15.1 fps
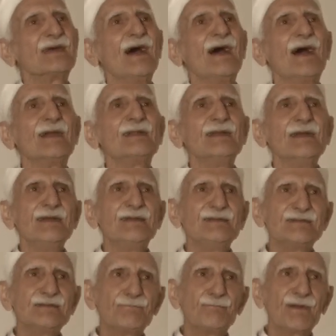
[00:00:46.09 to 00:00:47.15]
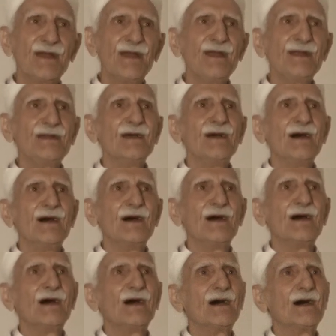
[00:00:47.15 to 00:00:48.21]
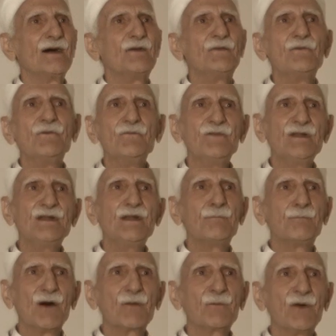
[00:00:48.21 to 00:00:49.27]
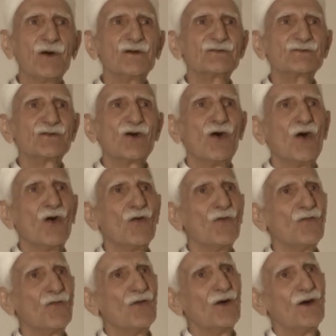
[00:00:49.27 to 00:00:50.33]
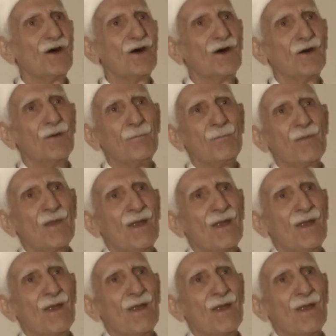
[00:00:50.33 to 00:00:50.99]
And it is prayed with the purpose of